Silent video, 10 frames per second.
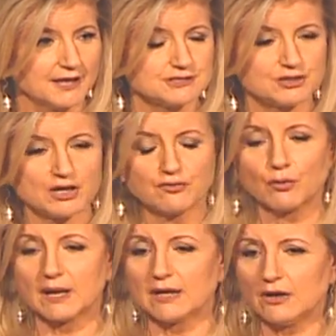So if
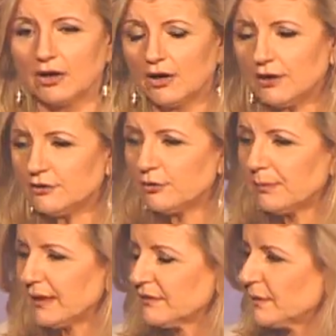we can learn to
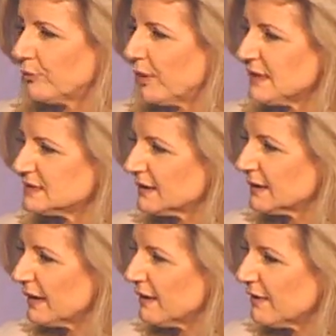be in the
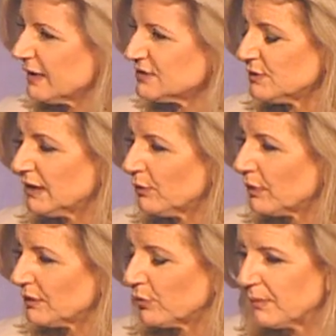present, and that's really
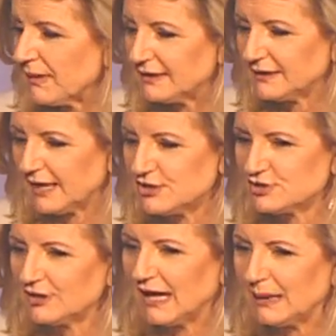where
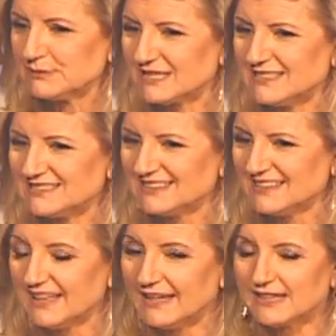meditation helps us.
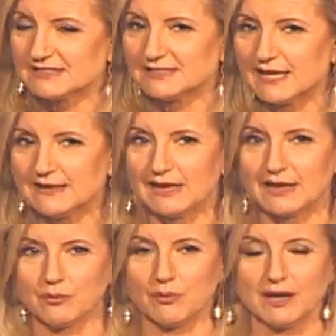And
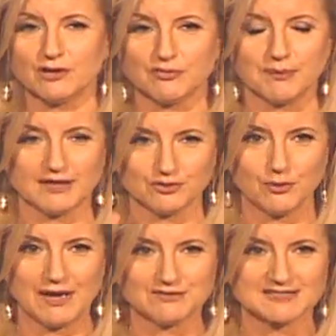incidentally, one of my
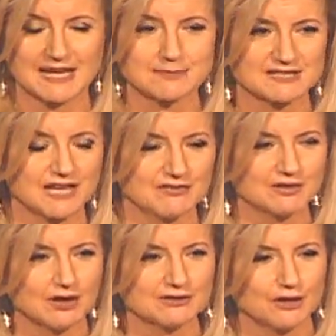12 steps, I have a
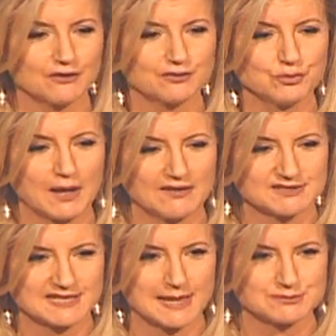total of 12
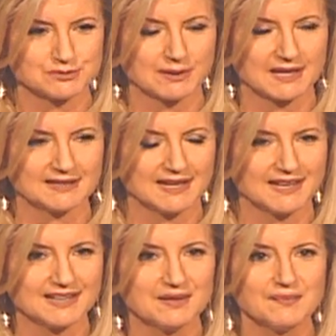steps we can
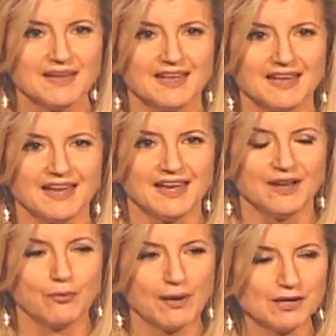take.
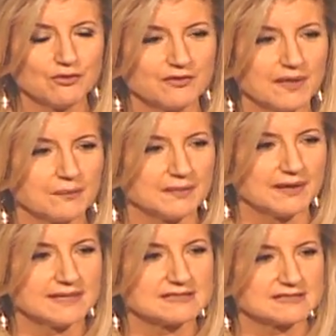One of them
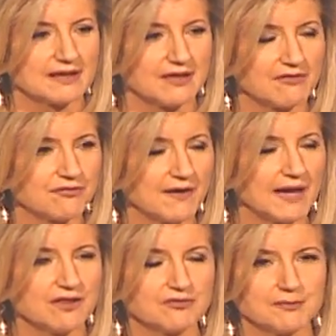is a
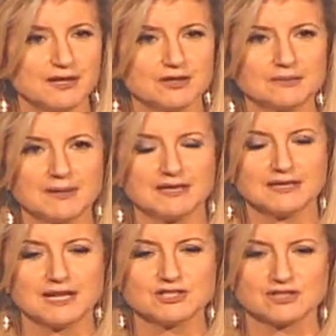5-minute
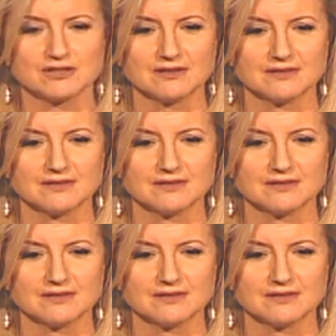meditation.